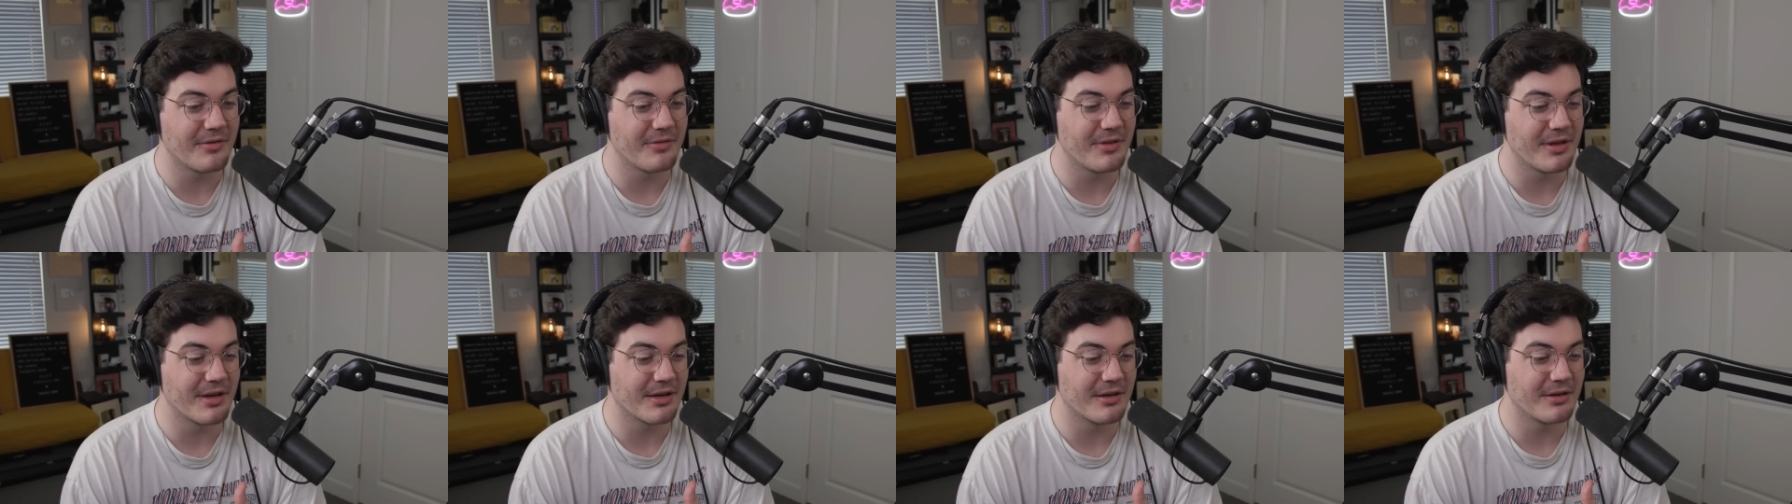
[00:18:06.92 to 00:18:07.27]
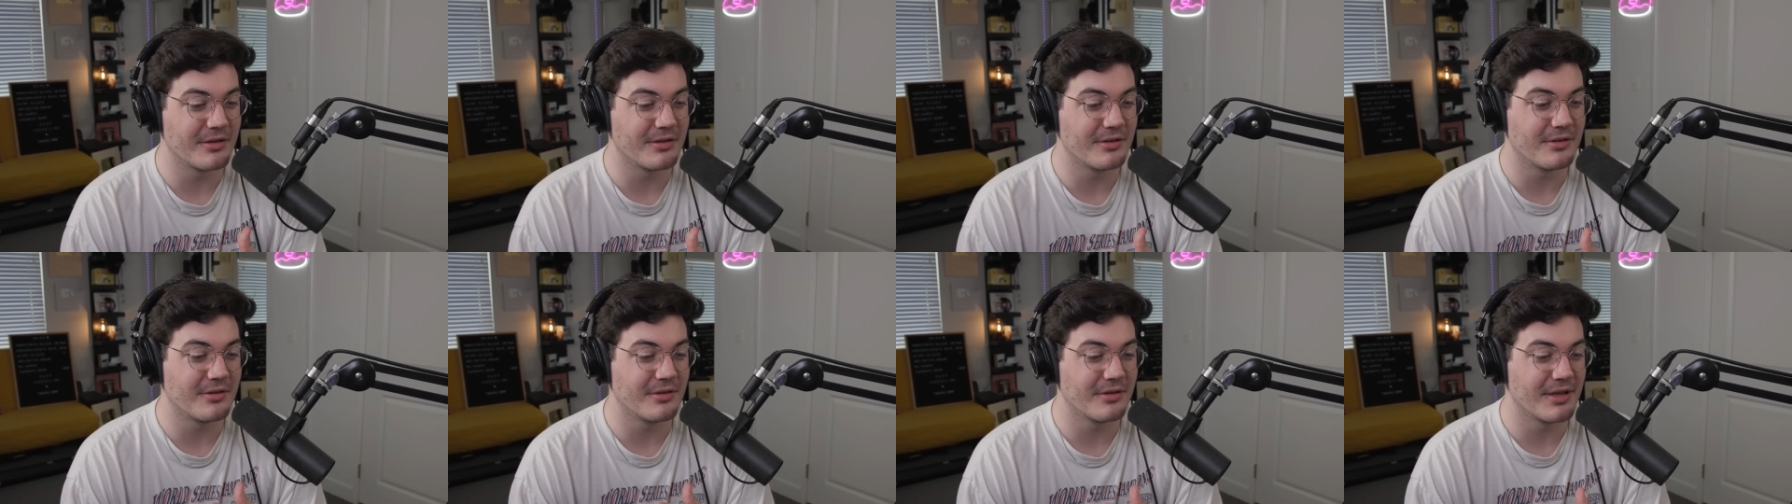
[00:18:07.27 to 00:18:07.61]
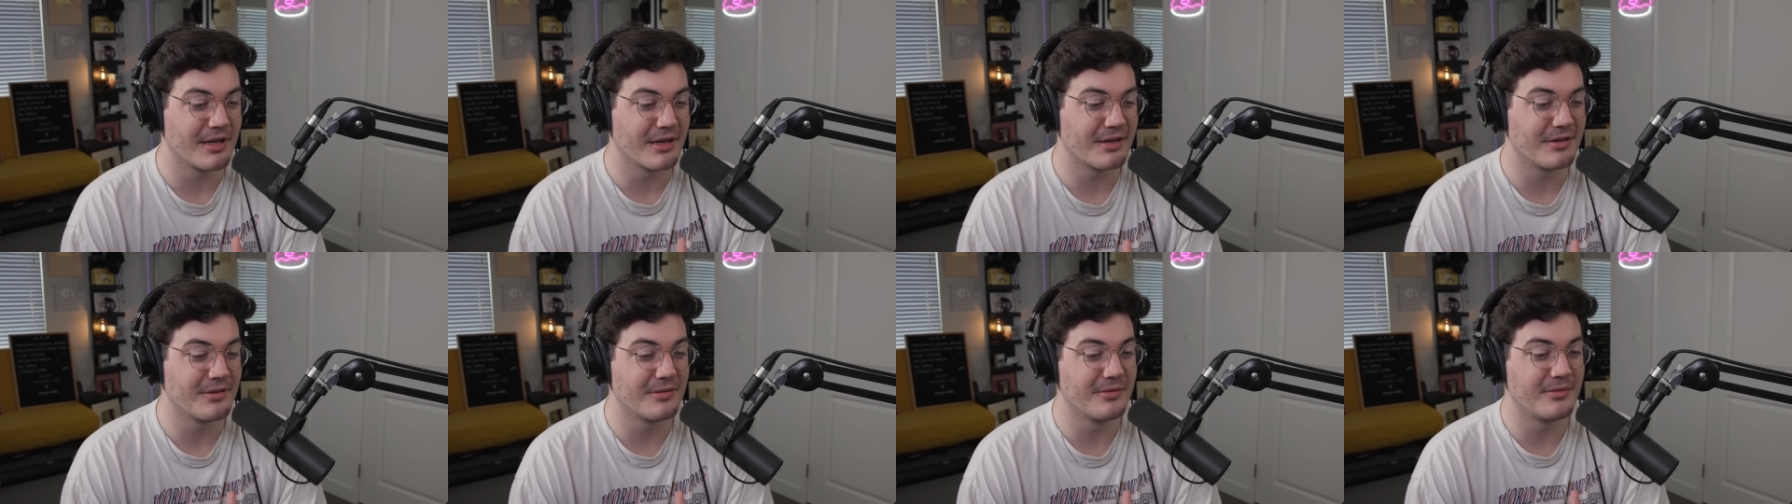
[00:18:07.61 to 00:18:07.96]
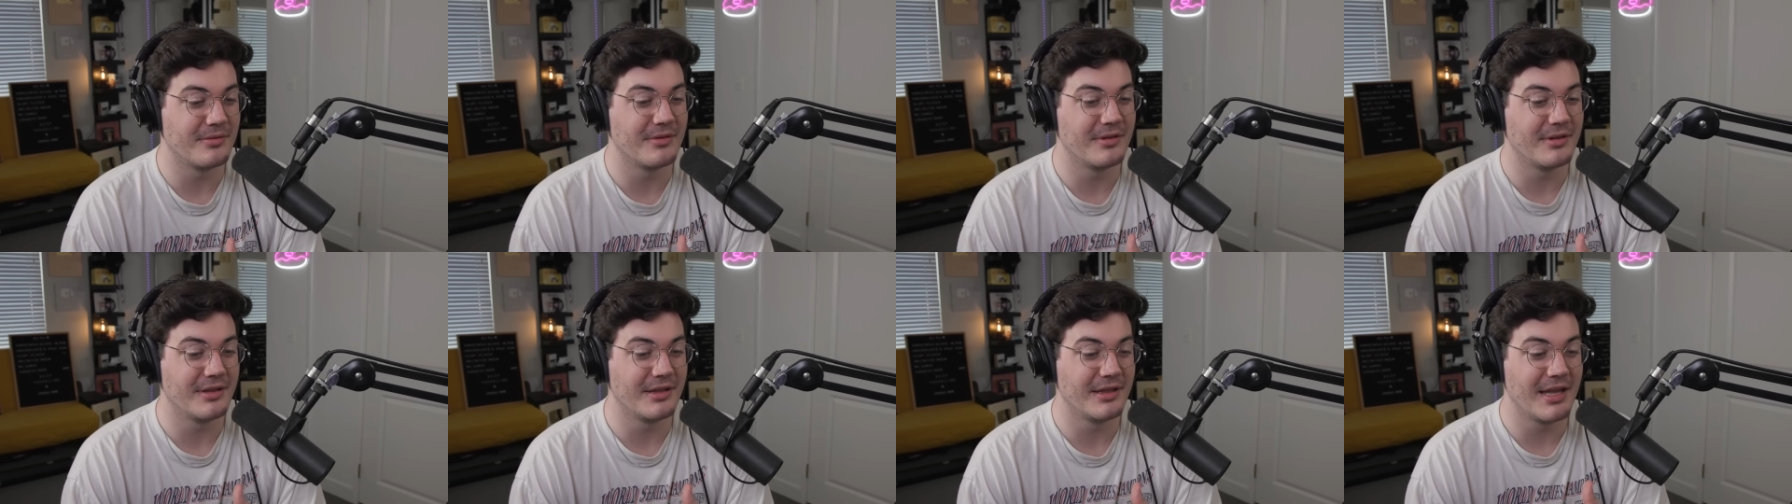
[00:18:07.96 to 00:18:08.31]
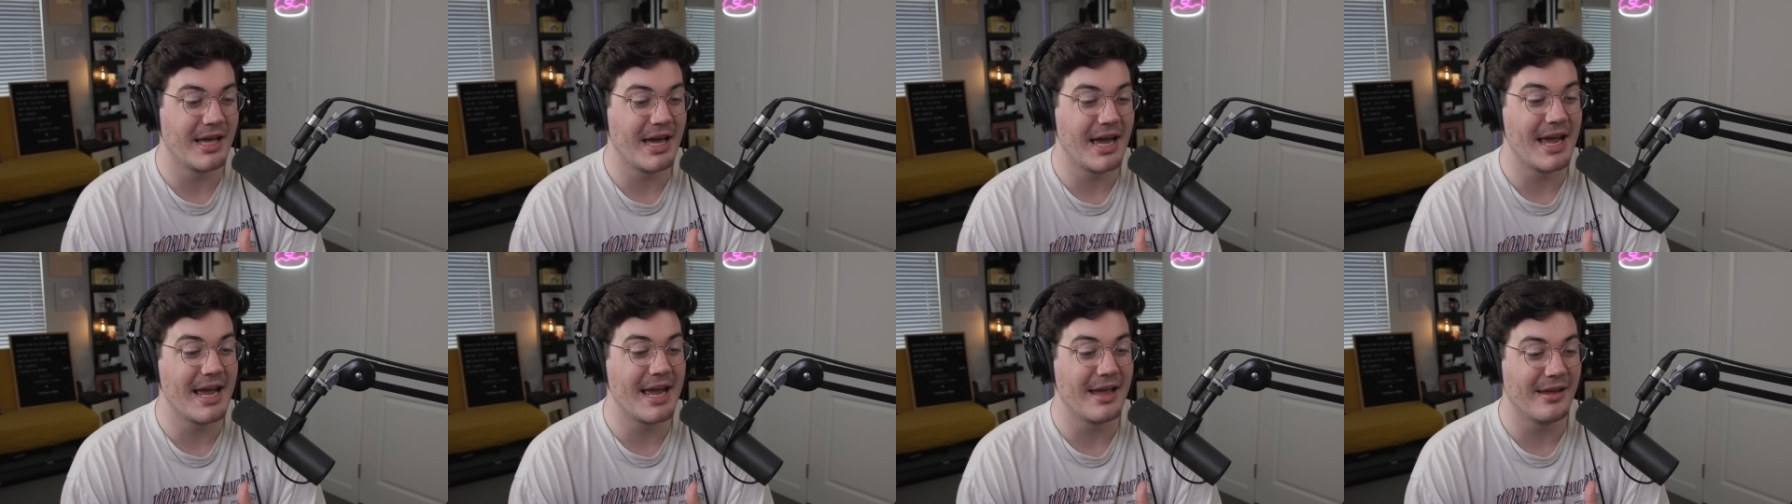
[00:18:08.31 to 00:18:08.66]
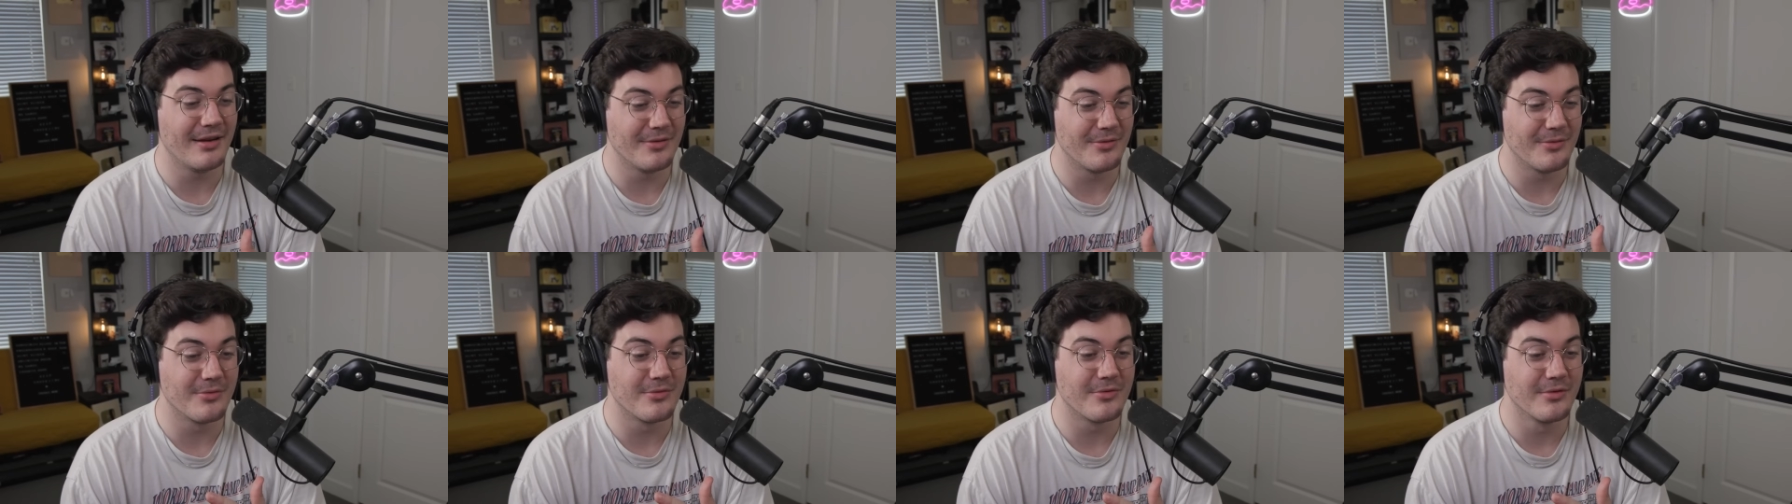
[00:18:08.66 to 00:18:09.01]
that could that could
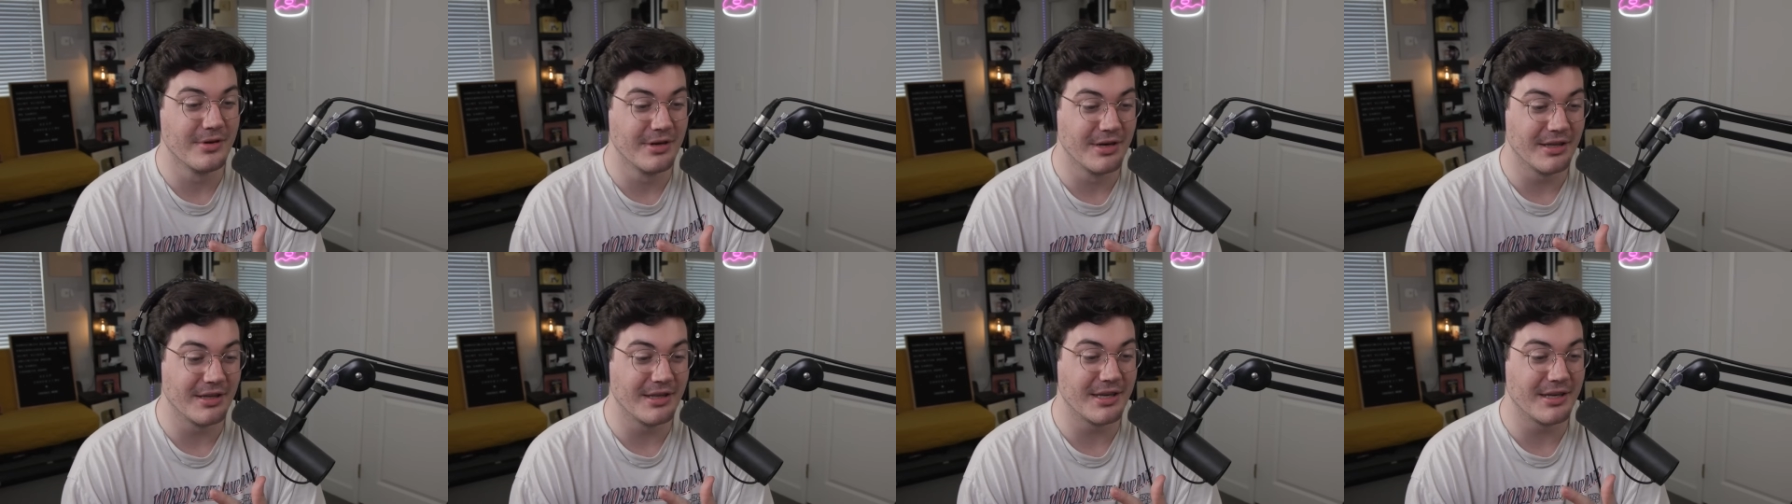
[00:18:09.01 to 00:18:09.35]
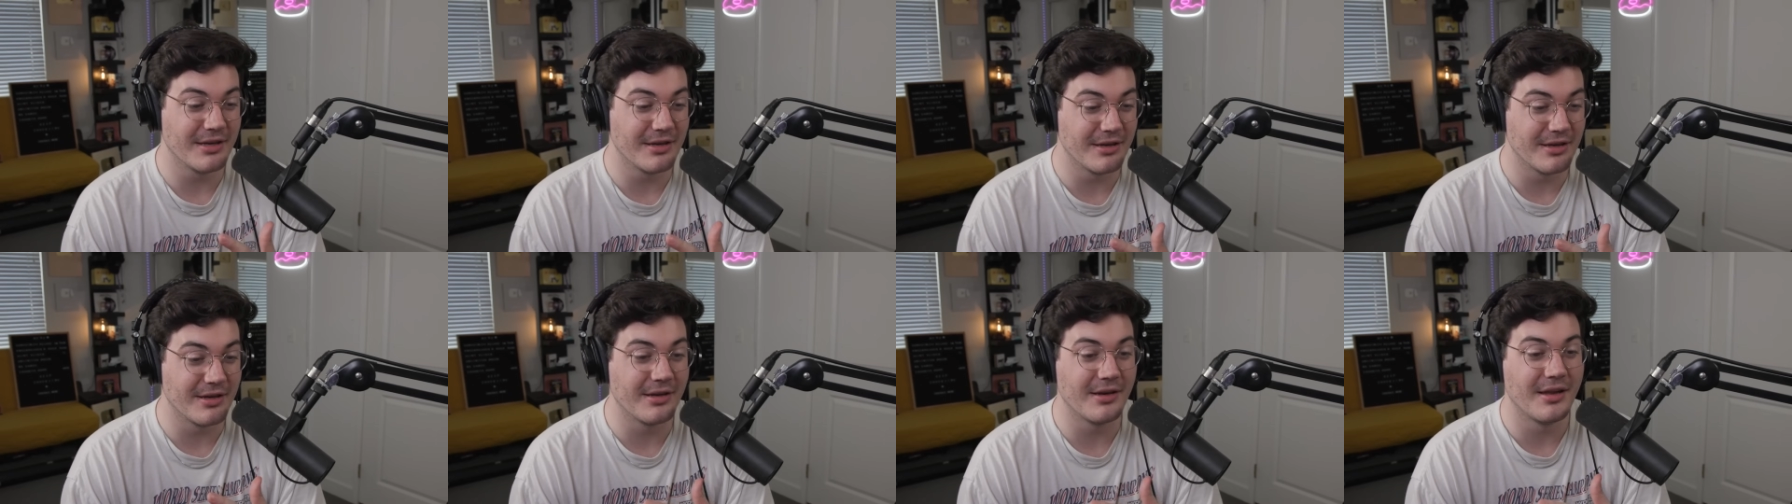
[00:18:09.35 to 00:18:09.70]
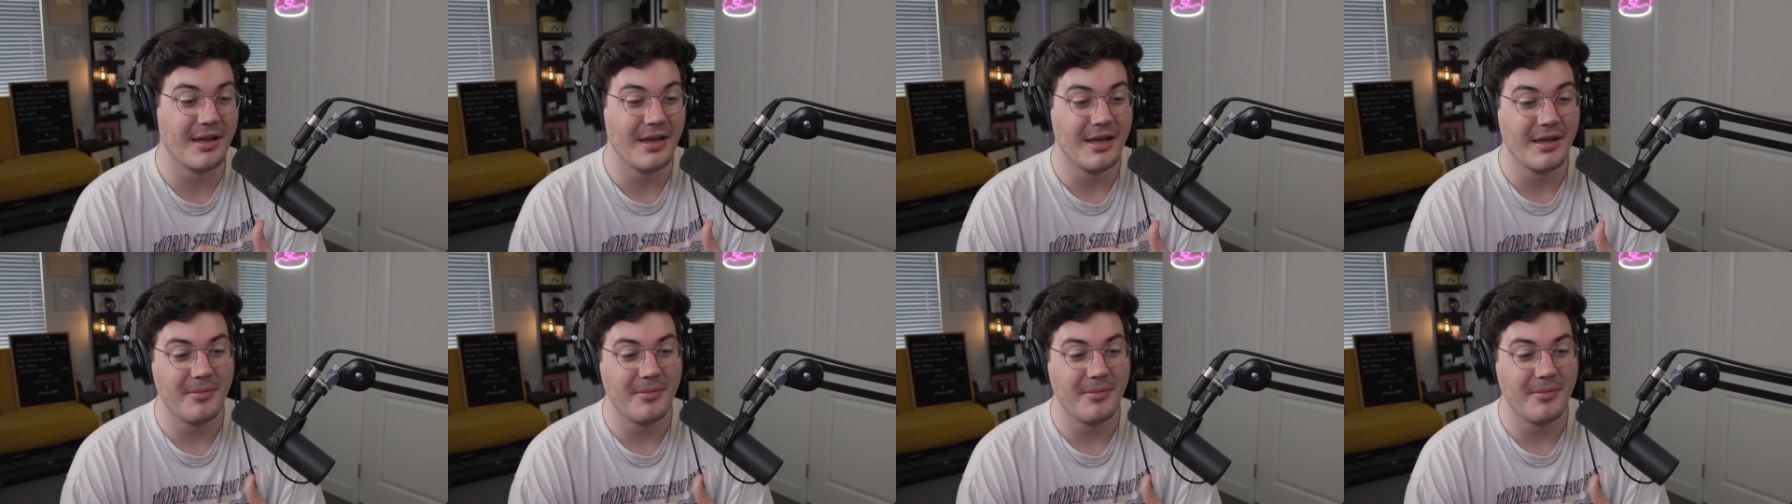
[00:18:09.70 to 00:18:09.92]
land really good.